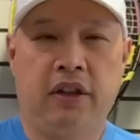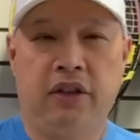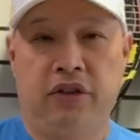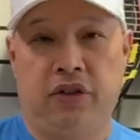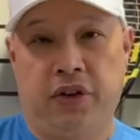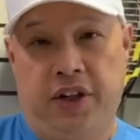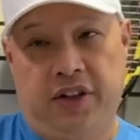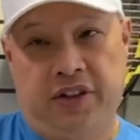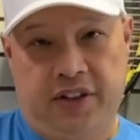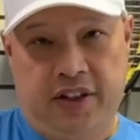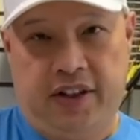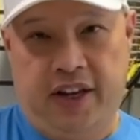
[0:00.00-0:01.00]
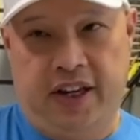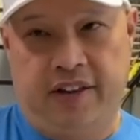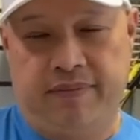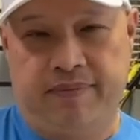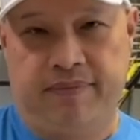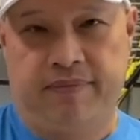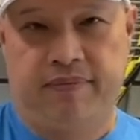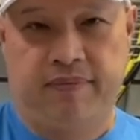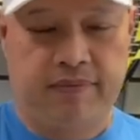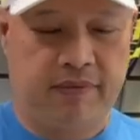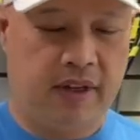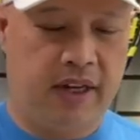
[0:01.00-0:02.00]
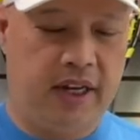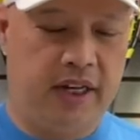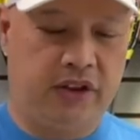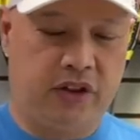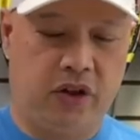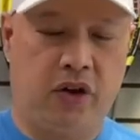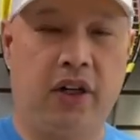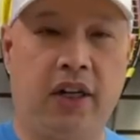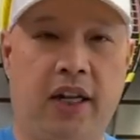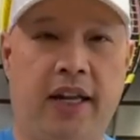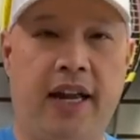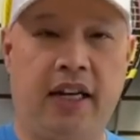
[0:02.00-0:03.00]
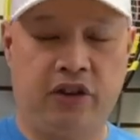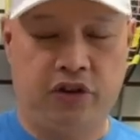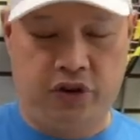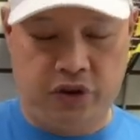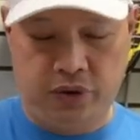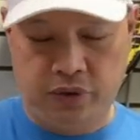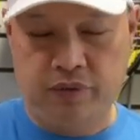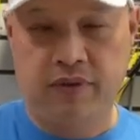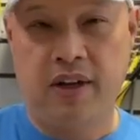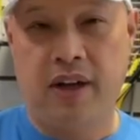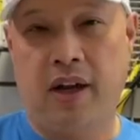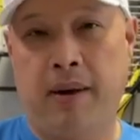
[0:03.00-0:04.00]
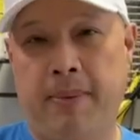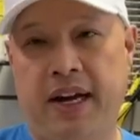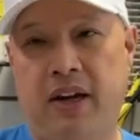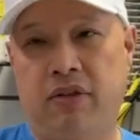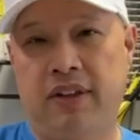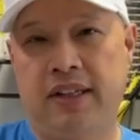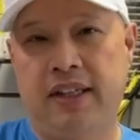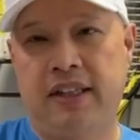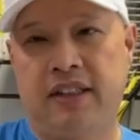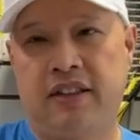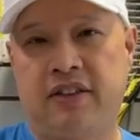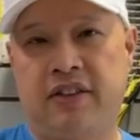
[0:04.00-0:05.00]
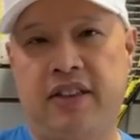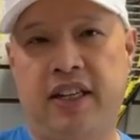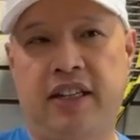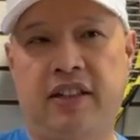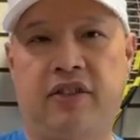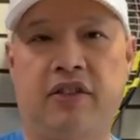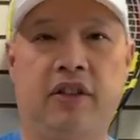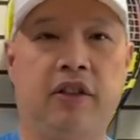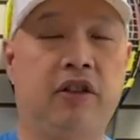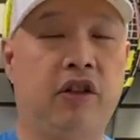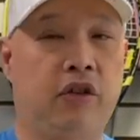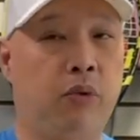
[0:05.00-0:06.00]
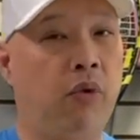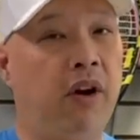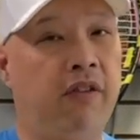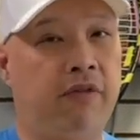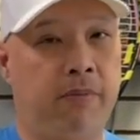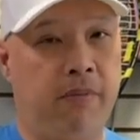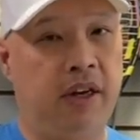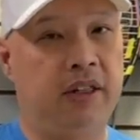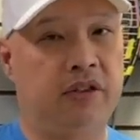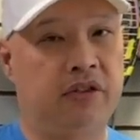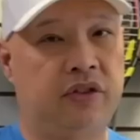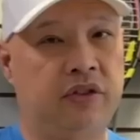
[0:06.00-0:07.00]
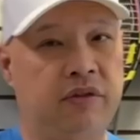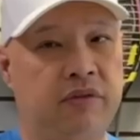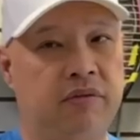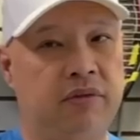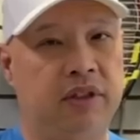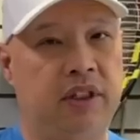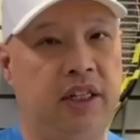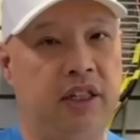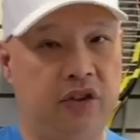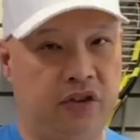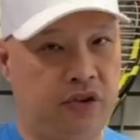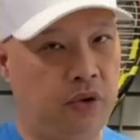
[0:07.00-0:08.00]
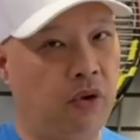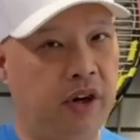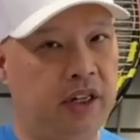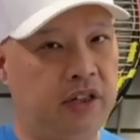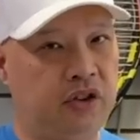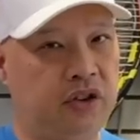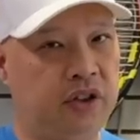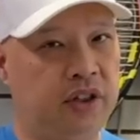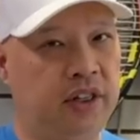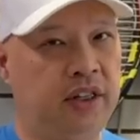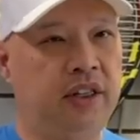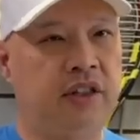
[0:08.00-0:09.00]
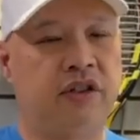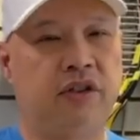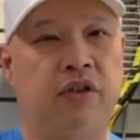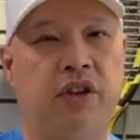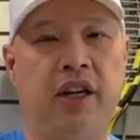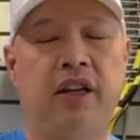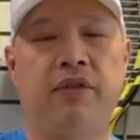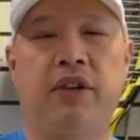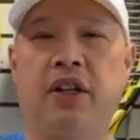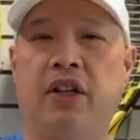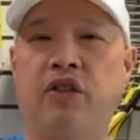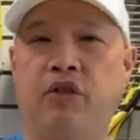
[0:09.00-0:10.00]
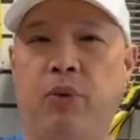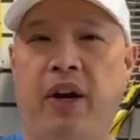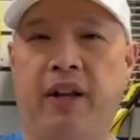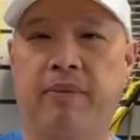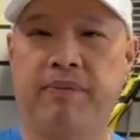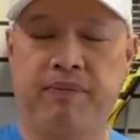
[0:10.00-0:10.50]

So here's the thing. It's going to last you about 6 to 12 months in storage. So think of it this way.